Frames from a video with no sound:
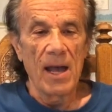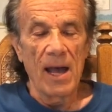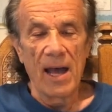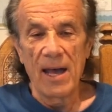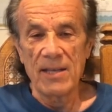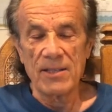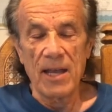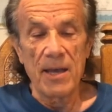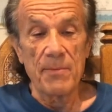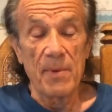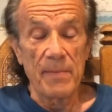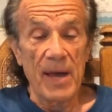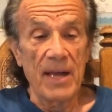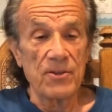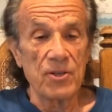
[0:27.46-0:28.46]
As I'm
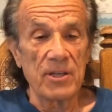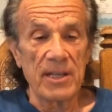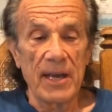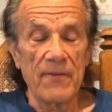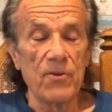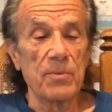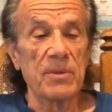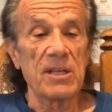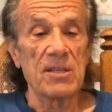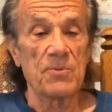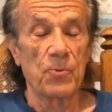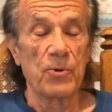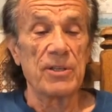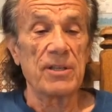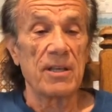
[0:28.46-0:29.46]
imagining everybody's
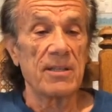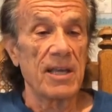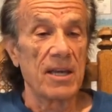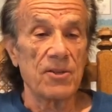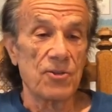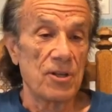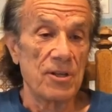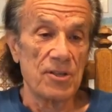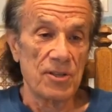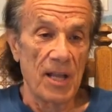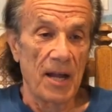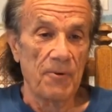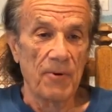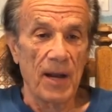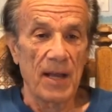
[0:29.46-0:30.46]
presentation is
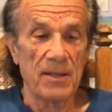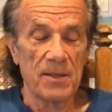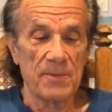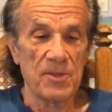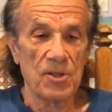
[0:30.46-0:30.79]
not random.